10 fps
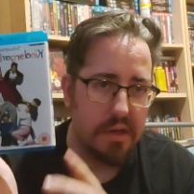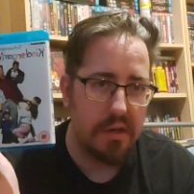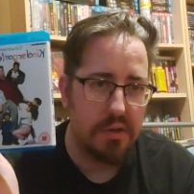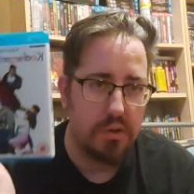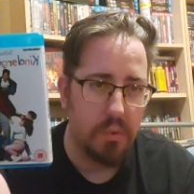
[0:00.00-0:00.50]

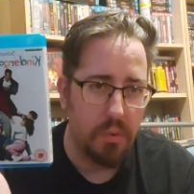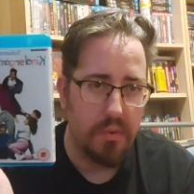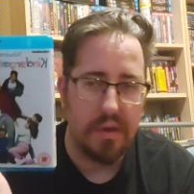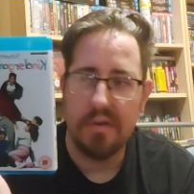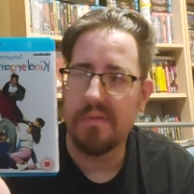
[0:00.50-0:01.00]
adore
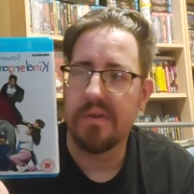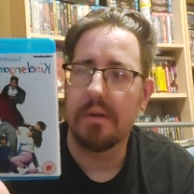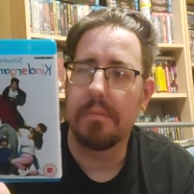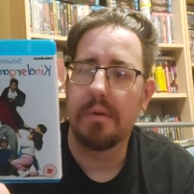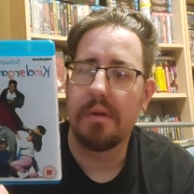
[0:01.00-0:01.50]
this
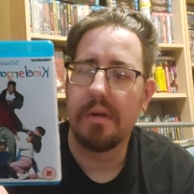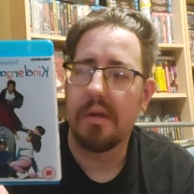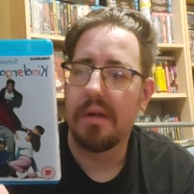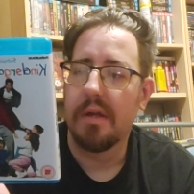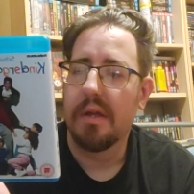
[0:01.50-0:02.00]
film.
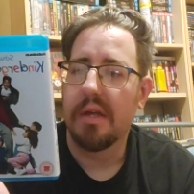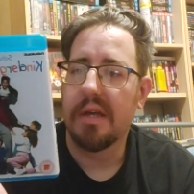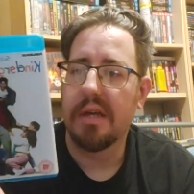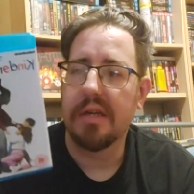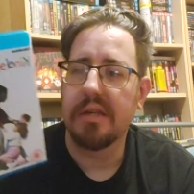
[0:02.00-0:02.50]

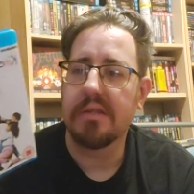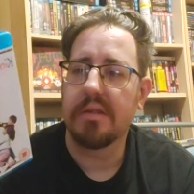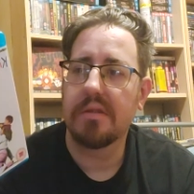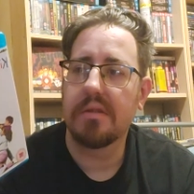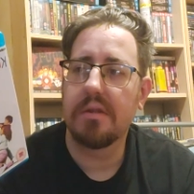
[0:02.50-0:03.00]
It is
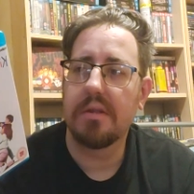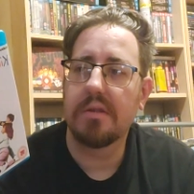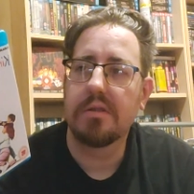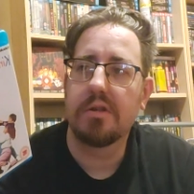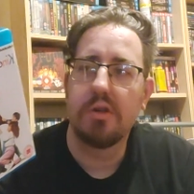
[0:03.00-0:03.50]

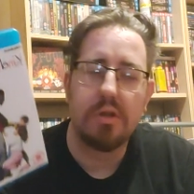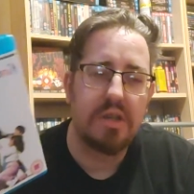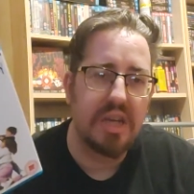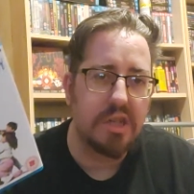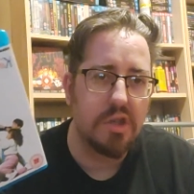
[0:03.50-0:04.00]

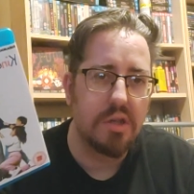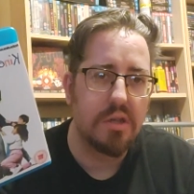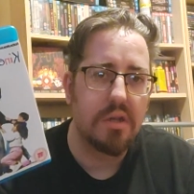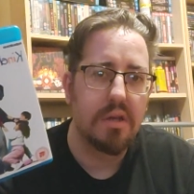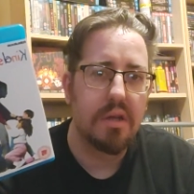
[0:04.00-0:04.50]

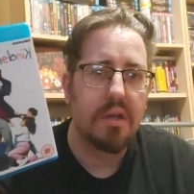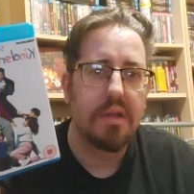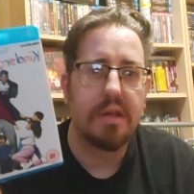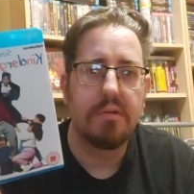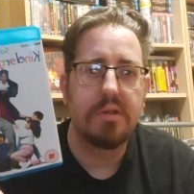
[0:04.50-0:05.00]
good-natured.
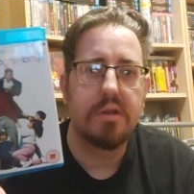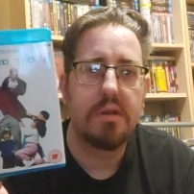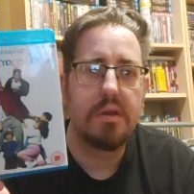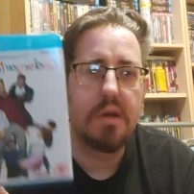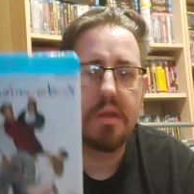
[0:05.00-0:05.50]
There is
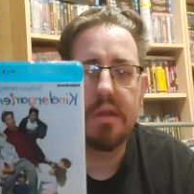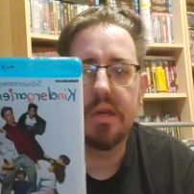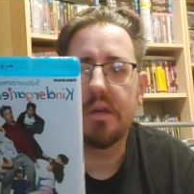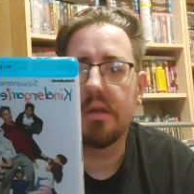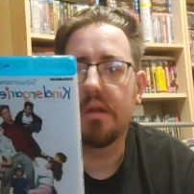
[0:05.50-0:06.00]

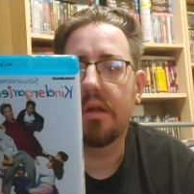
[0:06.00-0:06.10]
nothing